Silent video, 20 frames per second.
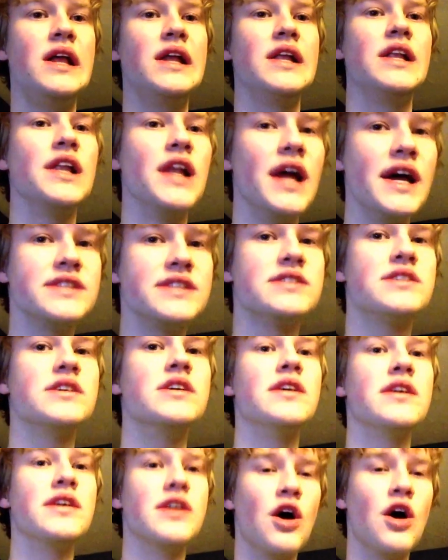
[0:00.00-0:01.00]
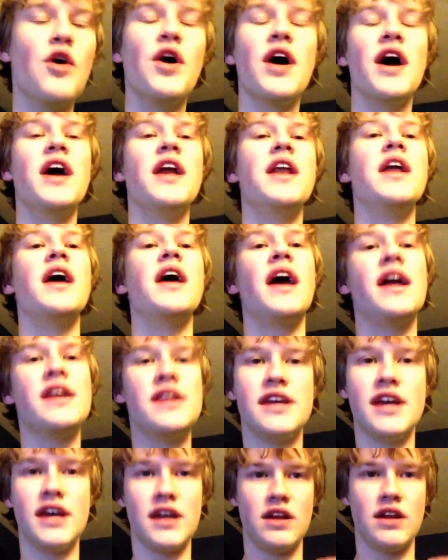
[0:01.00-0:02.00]
Let's go ahead and
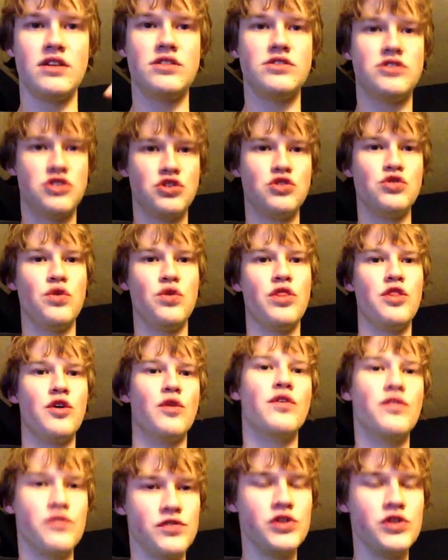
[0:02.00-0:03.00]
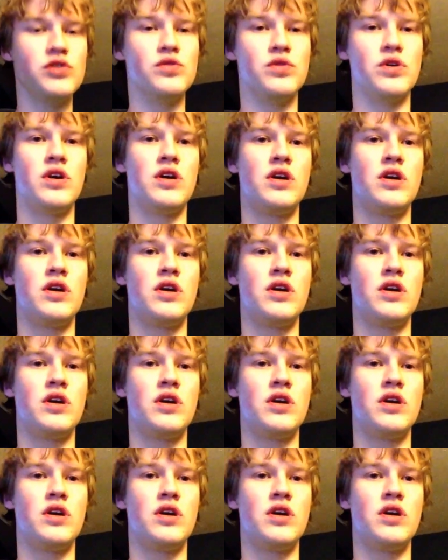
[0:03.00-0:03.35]
get to the review.